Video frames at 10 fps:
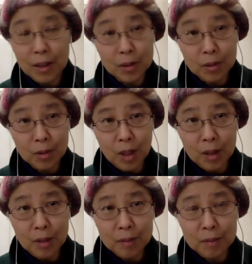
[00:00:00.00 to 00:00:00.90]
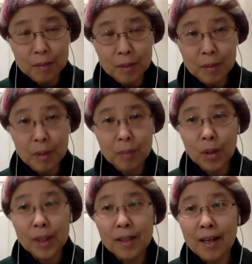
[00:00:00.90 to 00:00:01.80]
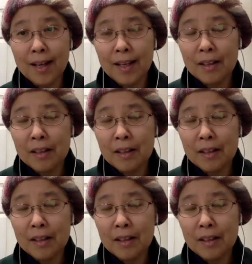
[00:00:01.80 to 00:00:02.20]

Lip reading: a lot of people are dying,